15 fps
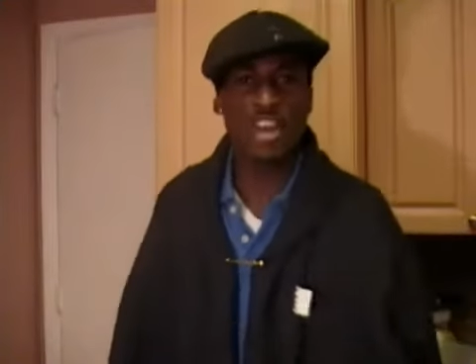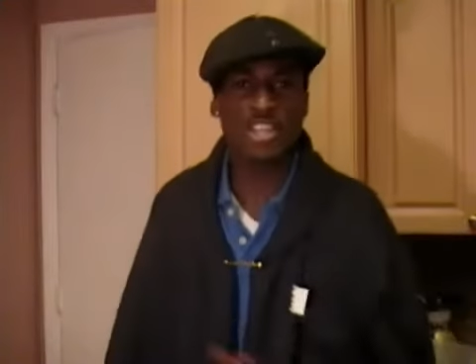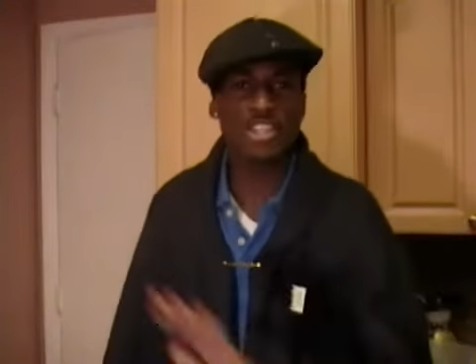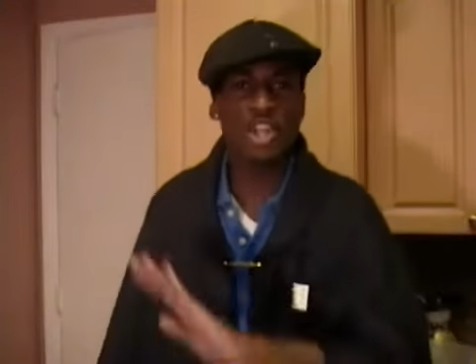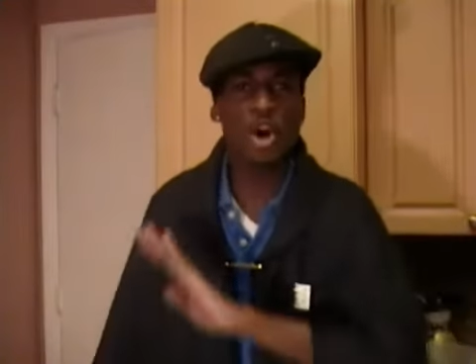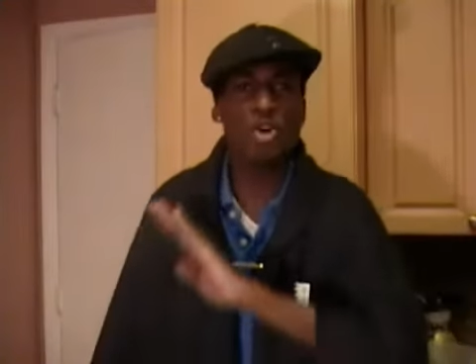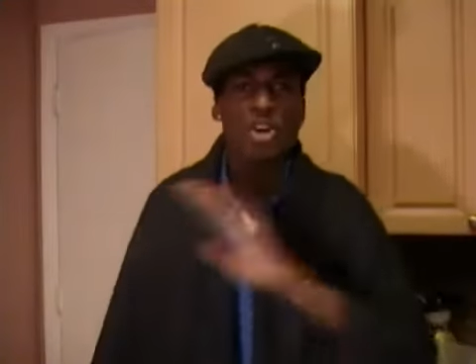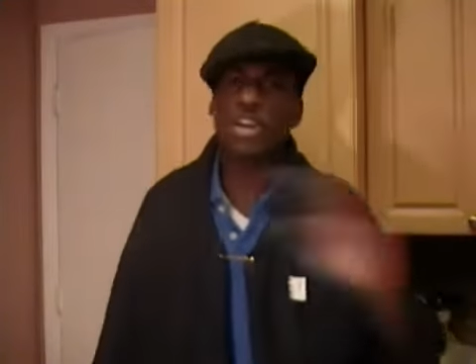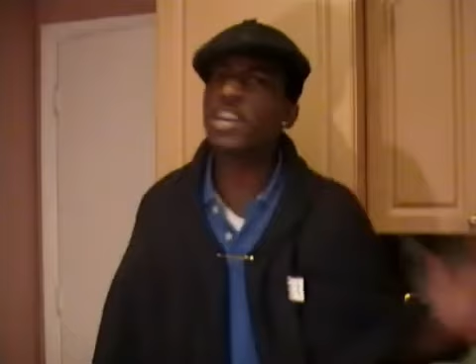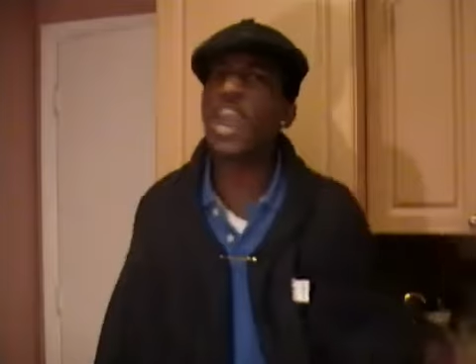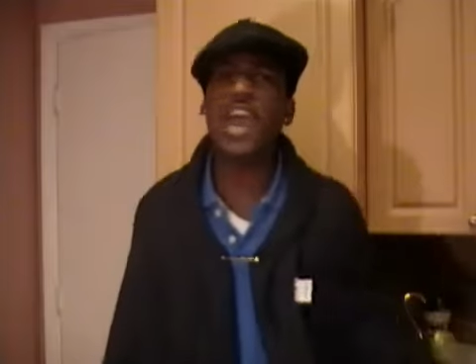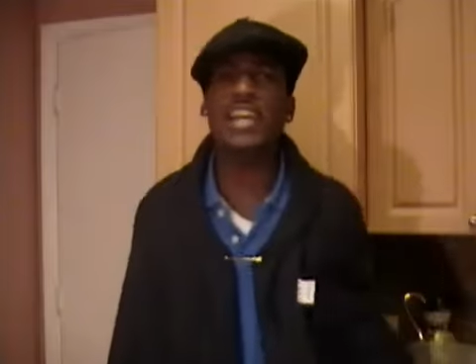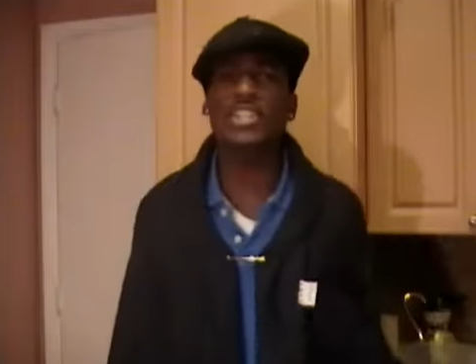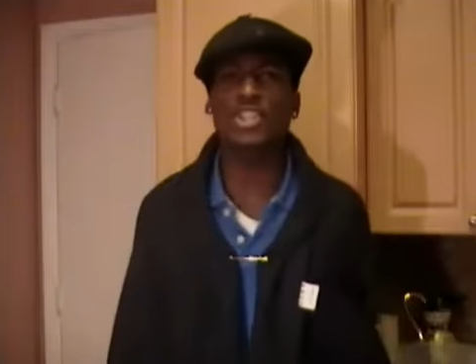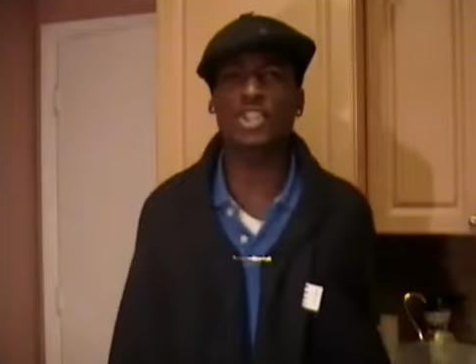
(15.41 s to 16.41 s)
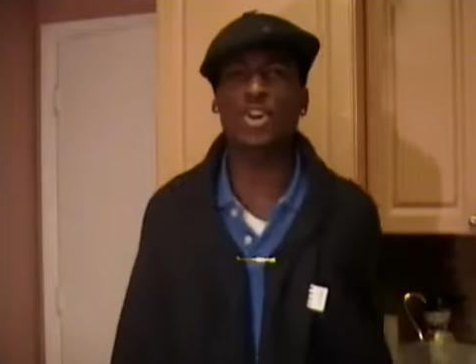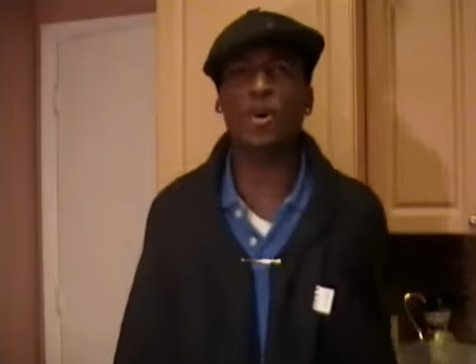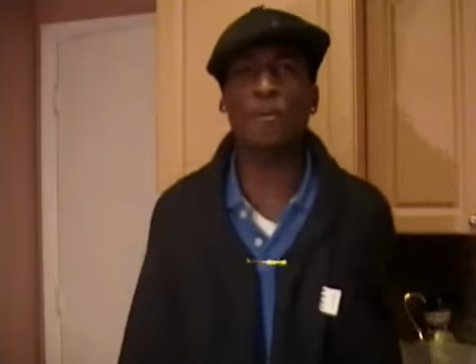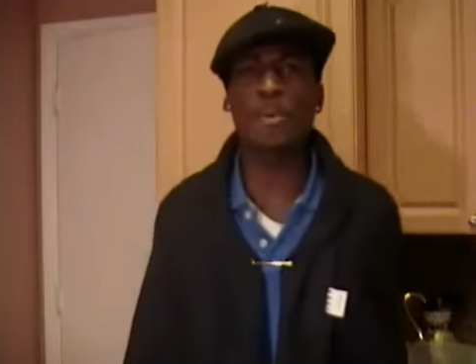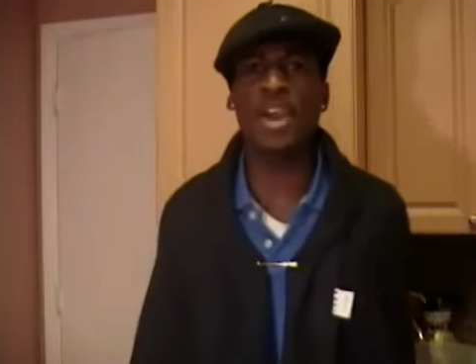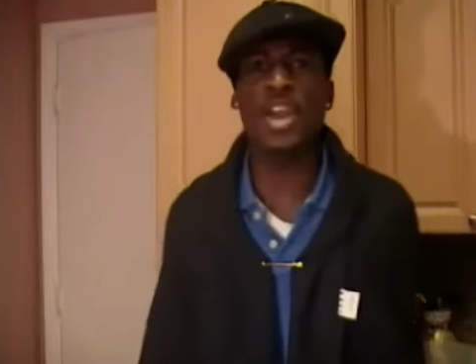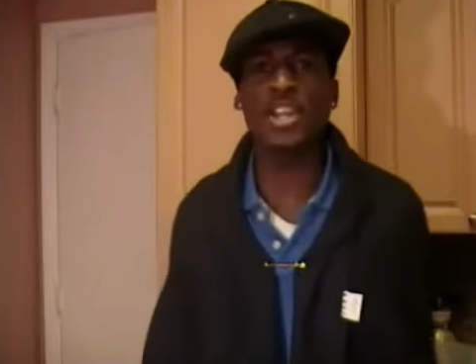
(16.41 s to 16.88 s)
There's no case
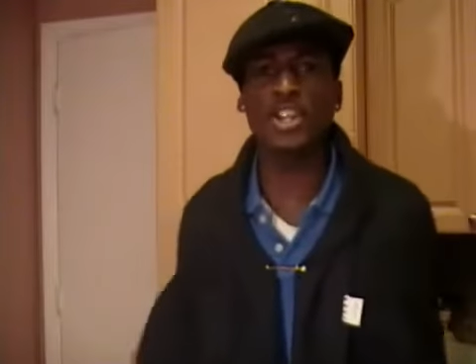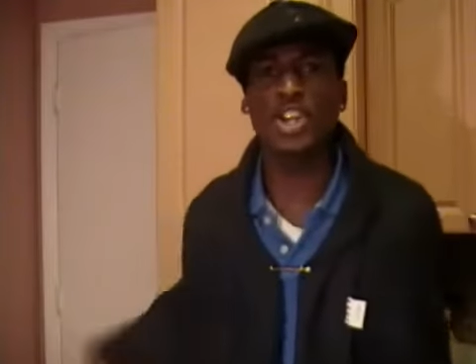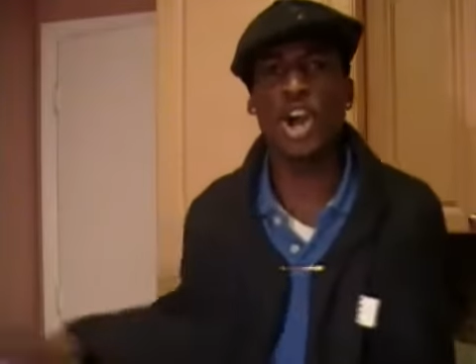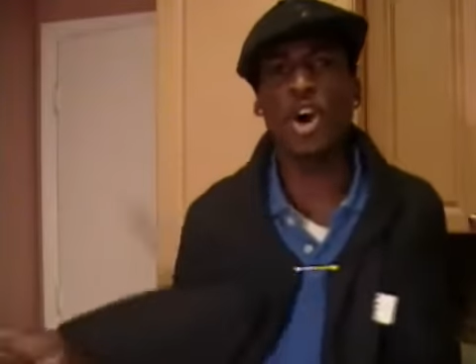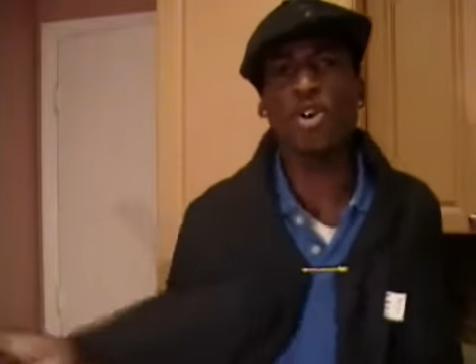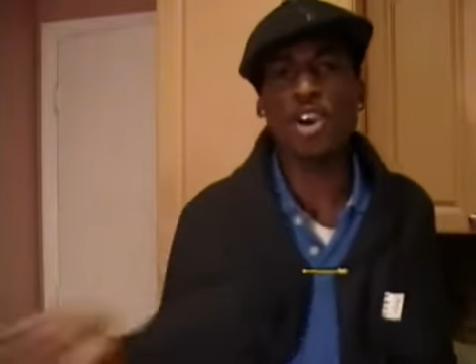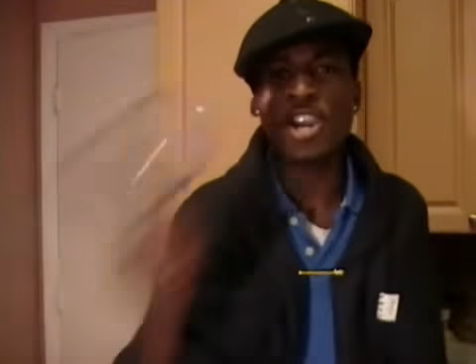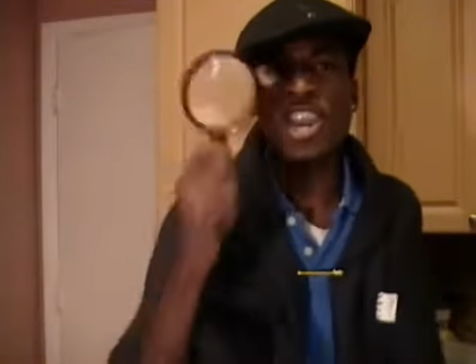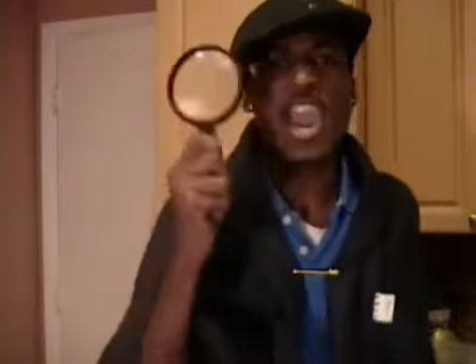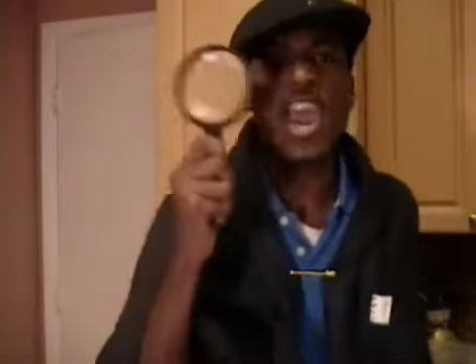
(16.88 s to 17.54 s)
too big, no